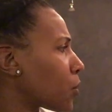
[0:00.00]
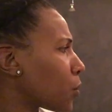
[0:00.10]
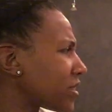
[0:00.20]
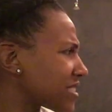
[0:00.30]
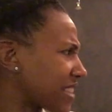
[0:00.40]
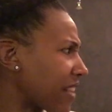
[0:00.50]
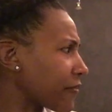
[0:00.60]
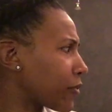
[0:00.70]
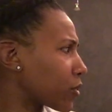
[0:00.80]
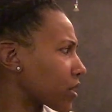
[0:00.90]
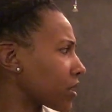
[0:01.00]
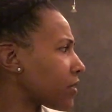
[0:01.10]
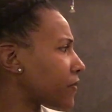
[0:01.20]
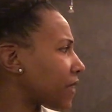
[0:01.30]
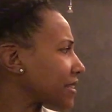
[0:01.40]
What's that for?
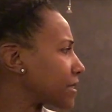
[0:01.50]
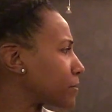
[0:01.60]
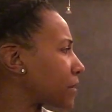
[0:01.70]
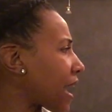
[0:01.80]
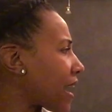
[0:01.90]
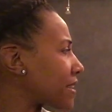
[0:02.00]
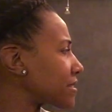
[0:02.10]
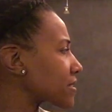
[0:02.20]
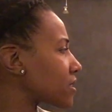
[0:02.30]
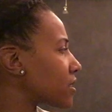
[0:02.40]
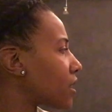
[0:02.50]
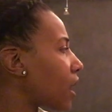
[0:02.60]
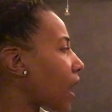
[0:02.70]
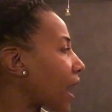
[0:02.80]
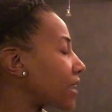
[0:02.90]
Fatim asks.
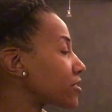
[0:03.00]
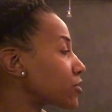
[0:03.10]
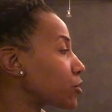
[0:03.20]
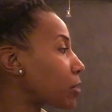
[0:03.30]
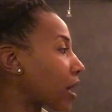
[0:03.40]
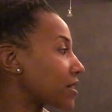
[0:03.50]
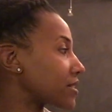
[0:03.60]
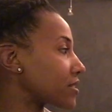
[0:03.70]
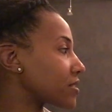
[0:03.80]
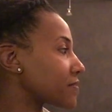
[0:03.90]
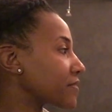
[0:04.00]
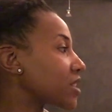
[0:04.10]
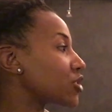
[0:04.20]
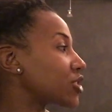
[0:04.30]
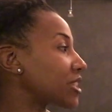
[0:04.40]
Isatou pauses.
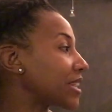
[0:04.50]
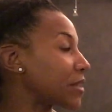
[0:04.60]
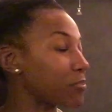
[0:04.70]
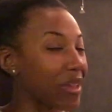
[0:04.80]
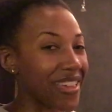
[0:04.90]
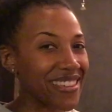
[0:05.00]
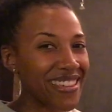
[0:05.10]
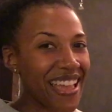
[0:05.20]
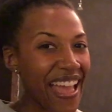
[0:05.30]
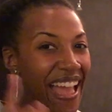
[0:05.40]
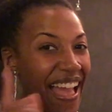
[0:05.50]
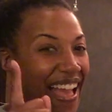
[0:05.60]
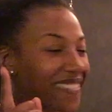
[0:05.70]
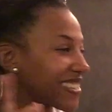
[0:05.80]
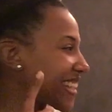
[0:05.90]
She and Peggy
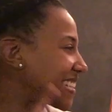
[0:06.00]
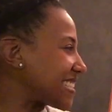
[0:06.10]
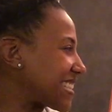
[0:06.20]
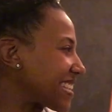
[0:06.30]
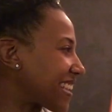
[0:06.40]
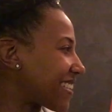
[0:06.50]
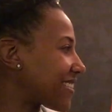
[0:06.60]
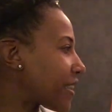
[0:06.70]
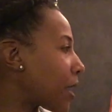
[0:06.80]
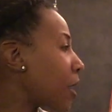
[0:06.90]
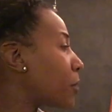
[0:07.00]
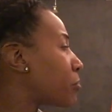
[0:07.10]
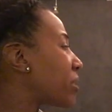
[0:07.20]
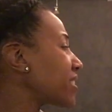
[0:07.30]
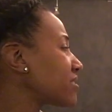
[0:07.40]
have an idea.
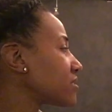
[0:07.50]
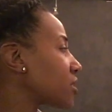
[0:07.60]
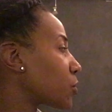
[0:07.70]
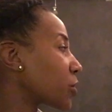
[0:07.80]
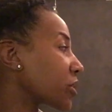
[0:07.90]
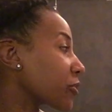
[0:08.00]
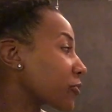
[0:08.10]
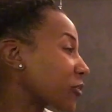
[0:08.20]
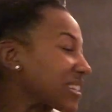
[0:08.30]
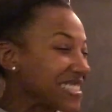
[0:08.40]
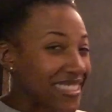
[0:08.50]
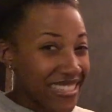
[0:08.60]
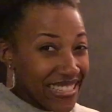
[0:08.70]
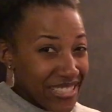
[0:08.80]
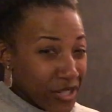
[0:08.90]
But will their friends
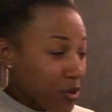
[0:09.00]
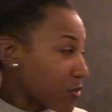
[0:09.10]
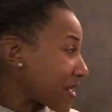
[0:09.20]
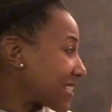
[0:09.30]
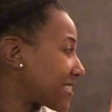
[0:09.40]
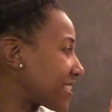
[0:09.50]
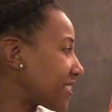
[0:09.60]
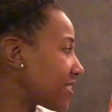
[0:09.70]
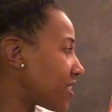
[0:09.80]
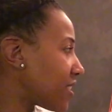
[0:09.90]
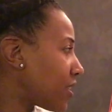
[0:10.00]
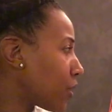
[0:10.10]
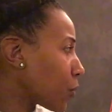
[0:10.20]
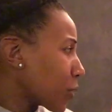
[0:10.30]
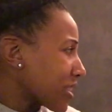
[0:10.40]
think it's crazy?
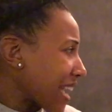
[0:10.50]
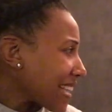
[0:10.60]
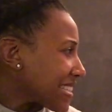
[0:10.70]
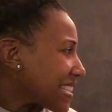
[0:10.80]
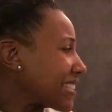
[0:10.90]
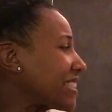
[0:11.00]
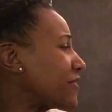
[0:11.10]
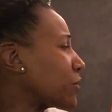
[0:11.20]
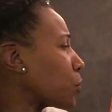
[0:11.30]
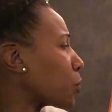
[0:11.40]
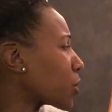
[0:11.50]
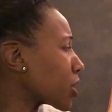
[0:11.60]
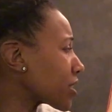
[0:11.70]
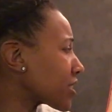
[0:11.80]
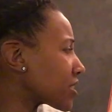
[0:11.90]
Will the idea even
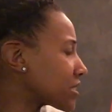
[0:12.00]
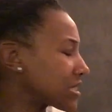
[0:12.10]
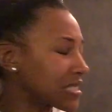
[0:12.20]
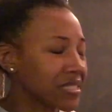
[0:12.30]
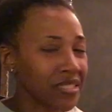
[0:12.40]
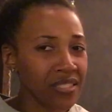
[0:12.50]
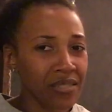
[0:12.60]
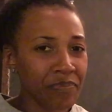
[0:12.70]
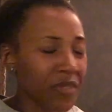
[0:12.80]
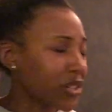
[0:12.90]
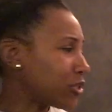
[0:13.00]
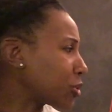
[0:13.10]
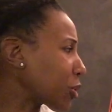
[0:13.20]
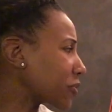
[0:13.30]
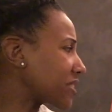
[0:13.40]
work?
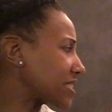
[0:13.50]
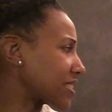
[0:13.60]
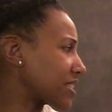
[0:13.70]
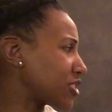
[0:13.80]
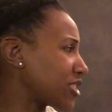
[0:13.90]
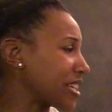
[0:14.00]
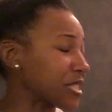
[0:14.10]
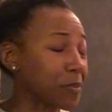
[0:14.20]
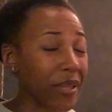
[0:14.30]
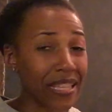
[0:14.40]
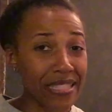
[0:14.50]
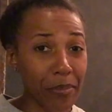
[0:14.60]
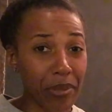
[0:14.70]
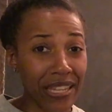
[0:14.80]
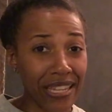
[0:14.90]
Nervously, she explains the
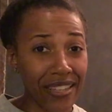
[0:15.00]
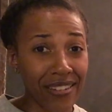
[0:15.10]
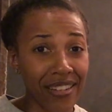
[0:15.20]
plan.